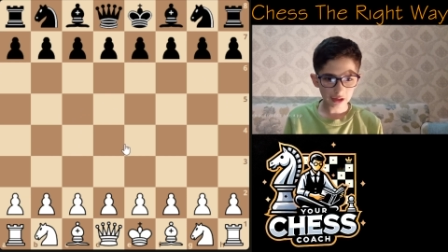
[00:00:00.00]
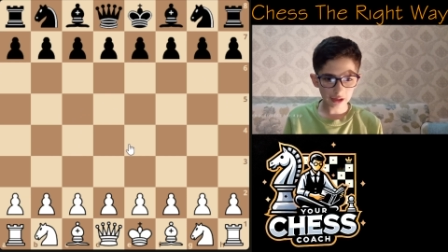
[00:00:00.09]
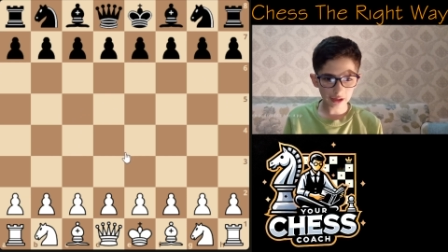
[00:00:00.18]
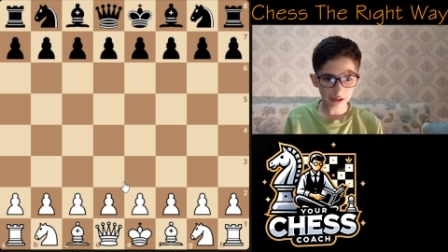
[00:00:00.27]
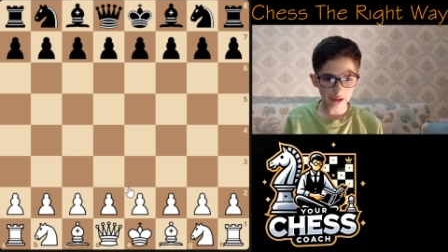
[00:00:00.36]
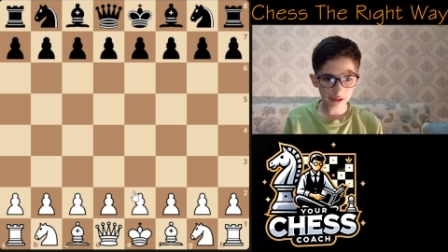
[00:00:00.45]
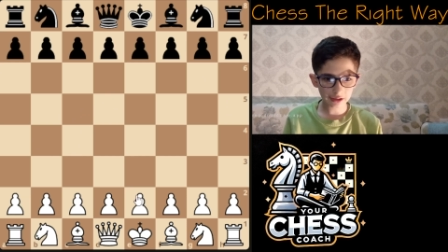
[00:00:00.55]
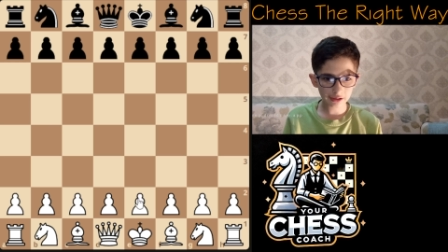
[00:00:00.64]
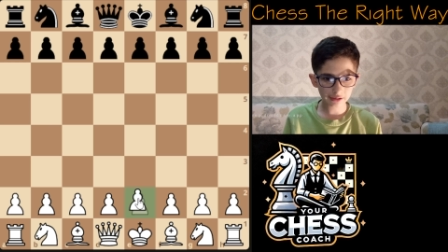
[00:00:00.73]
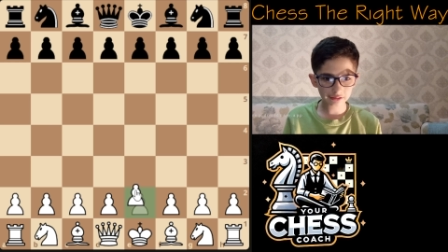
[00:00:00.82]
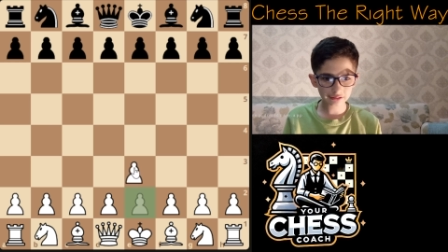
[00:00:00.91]

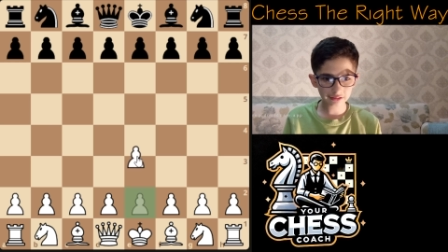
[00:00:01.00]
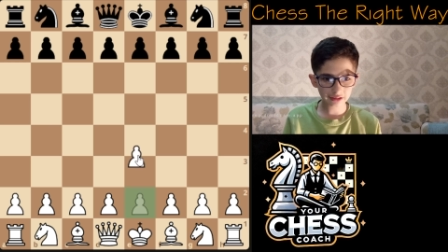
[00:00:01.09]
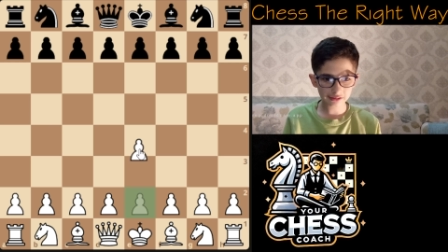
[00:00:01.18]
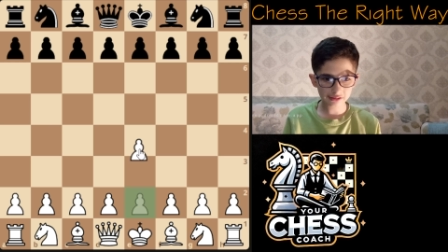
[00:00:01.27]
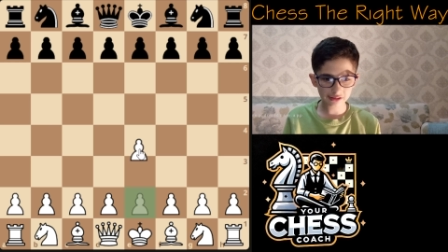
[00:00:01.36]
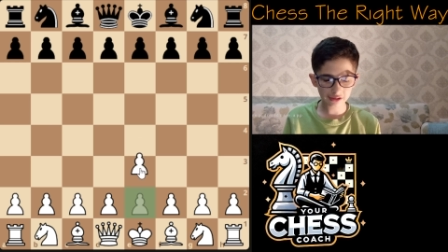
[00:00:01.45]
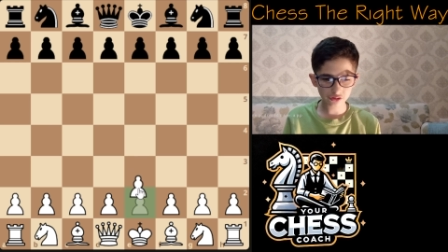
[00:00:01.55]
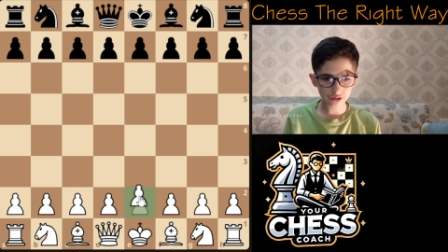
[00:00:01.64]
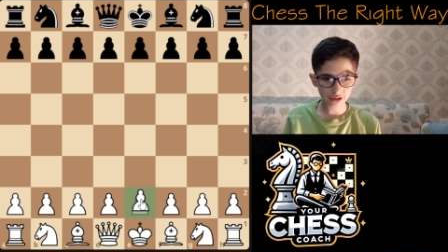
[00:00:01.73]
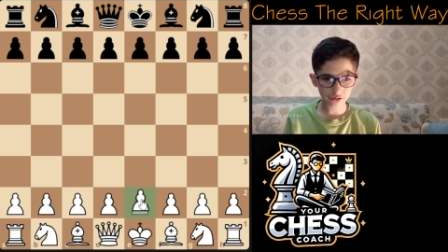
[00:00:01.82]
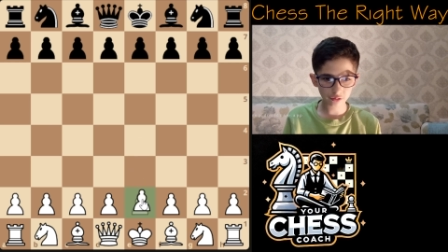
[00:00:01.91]
and let's get
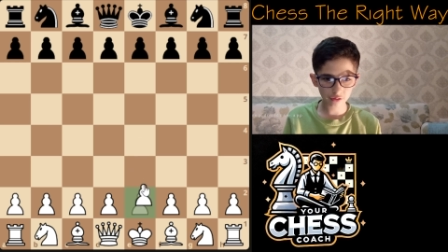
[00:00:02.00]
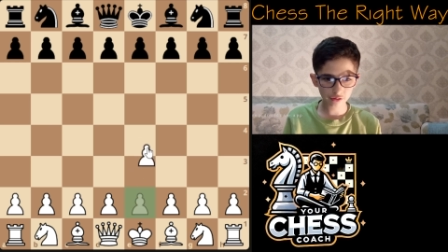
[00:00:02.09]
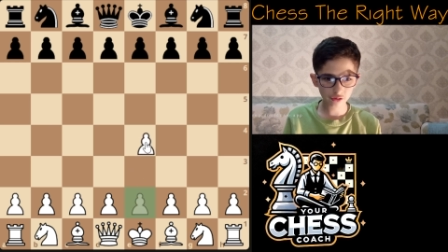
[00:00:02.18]
straight to it.